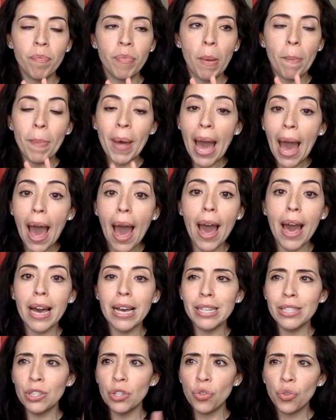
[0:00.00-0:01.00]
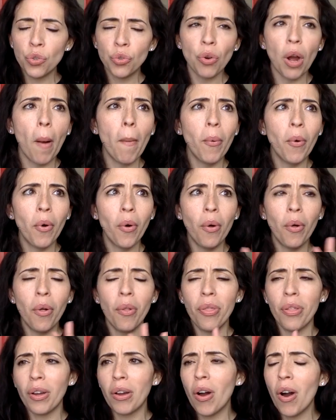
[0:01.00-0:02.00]
the past, the trouble,
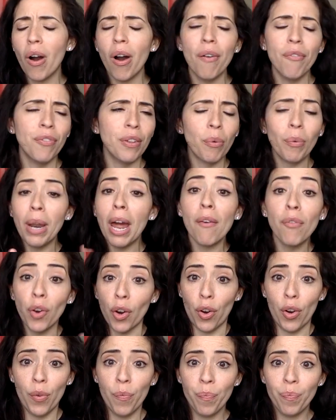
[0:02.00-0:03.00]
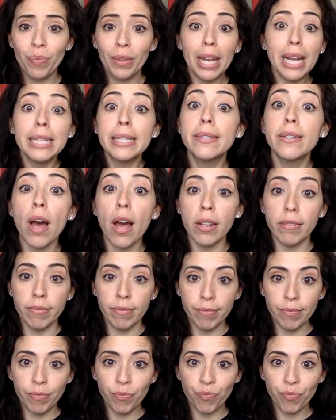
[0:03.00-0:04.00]
the conflict, whatever, it's done.
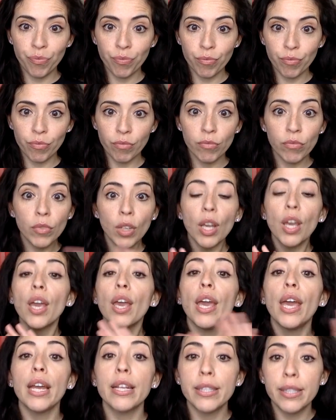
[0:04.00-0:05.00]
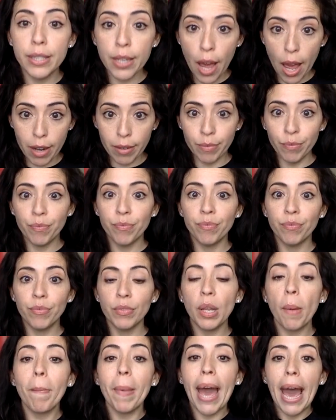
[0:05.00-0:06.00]
It's done.
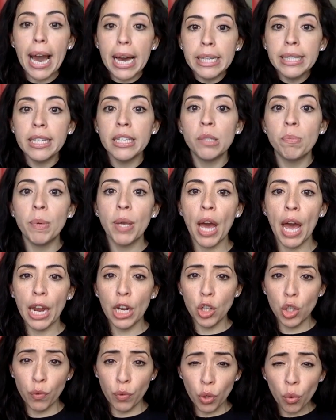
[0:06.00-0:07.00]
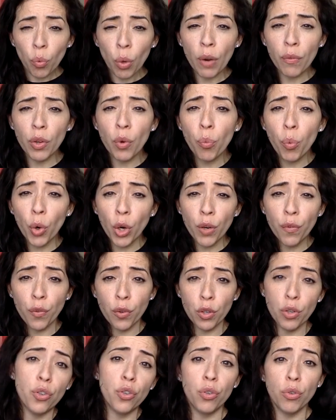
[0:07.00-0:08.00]
The past is behind you. If you're worried for
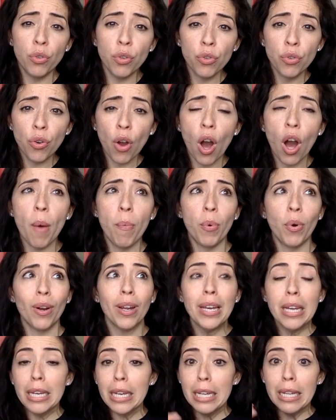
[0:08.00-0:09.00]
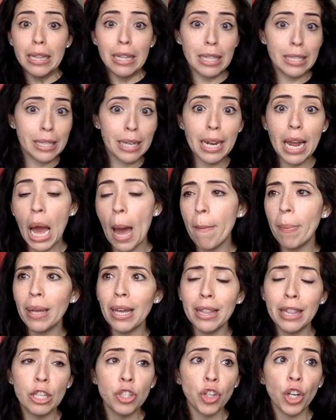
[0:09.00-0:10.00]
a shoe to drop or it's gonna happen
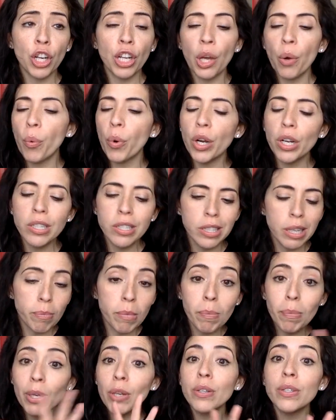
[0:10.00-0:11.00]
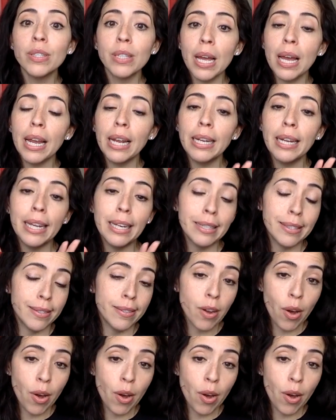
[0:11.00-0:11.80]
again, things are gonna get worse, let me be your sign. It is